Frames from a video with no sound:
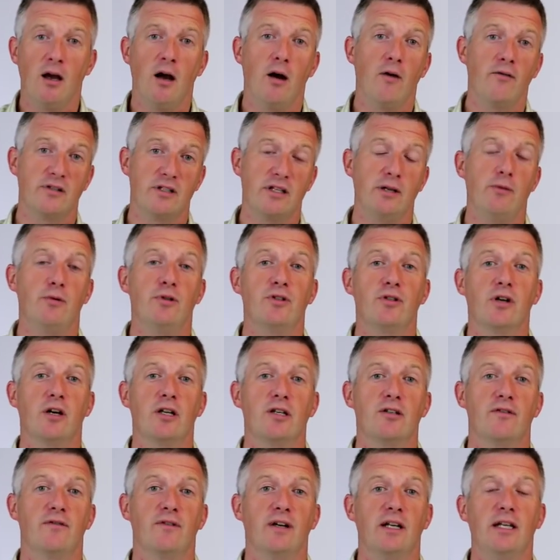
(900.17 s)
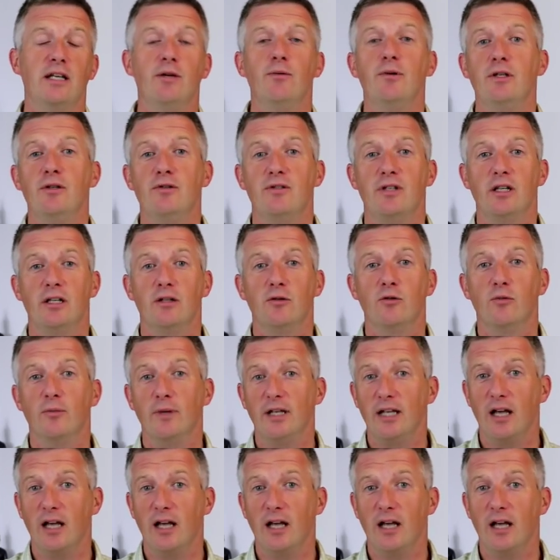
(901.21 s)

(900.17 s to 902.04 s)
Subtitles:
Obviously with giant trevally, we're using normally